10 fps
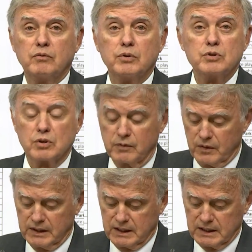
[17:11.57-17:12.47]
future
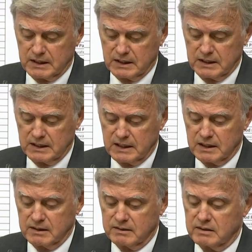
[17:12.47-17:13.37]
funding
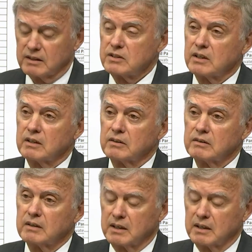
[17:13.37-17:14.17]
needs, such as